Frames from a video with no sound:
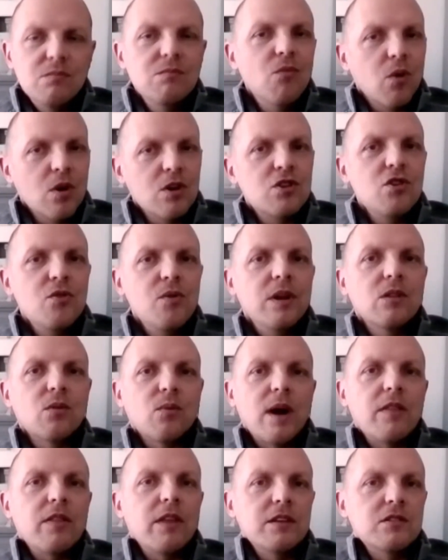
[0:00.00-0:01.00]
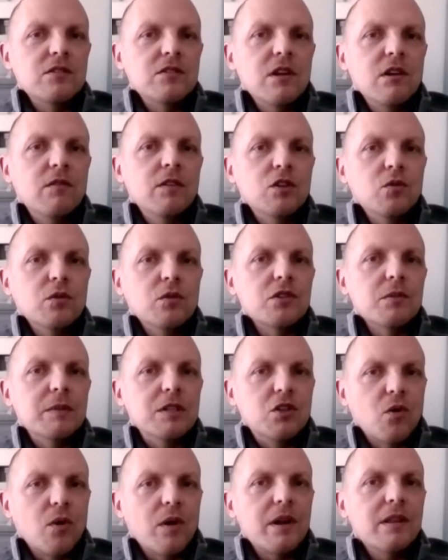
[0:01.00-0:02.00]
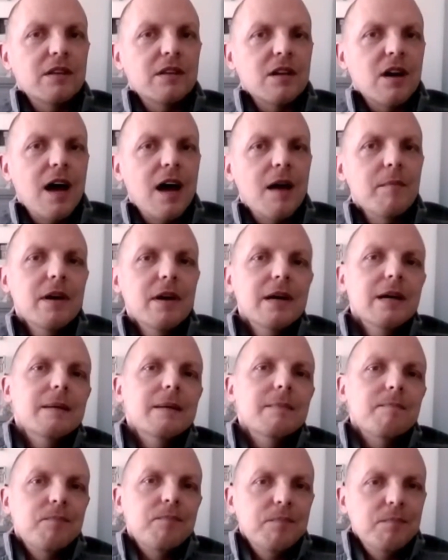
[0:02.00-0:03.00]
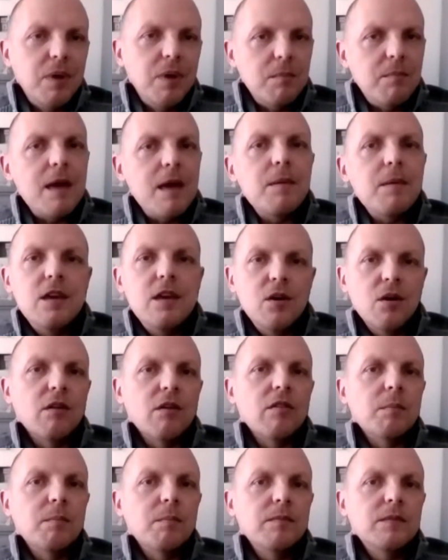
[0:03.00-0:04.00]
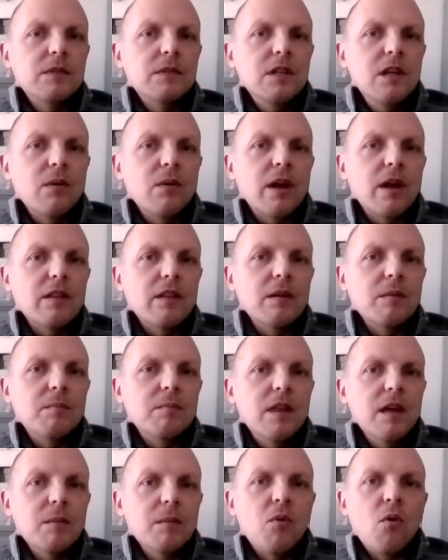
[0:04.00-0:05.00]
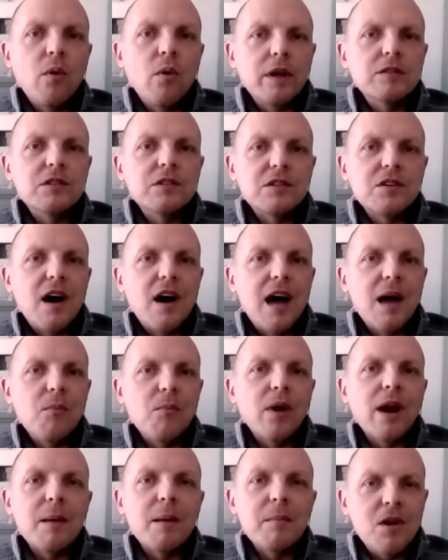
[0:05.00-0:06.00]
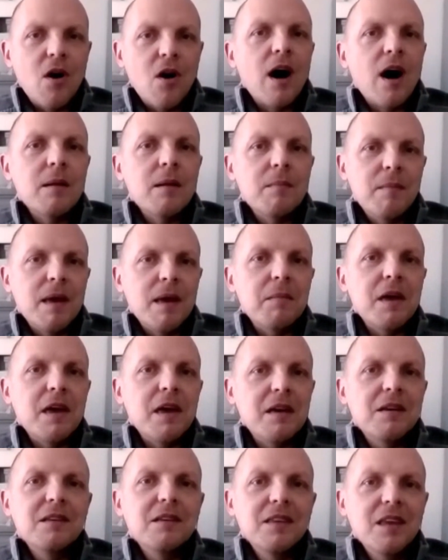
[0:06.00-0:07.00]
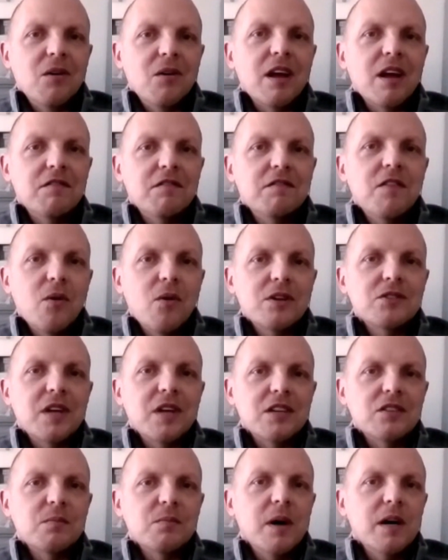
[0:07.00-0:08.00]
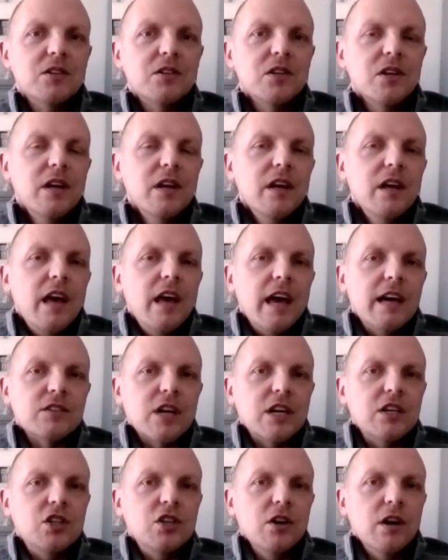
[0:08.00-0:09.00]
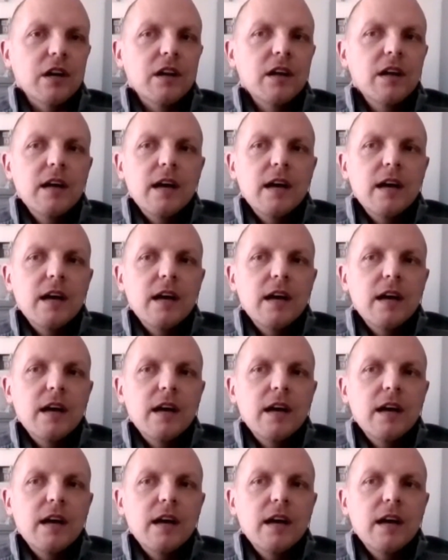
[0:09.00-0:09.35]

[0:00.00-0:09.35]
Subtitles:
we're doing the right things as individuals the majority of the time, but maybe here are the, you know, kind of the points in time when I'm not maybe, you know, kind of focusing as much as I should.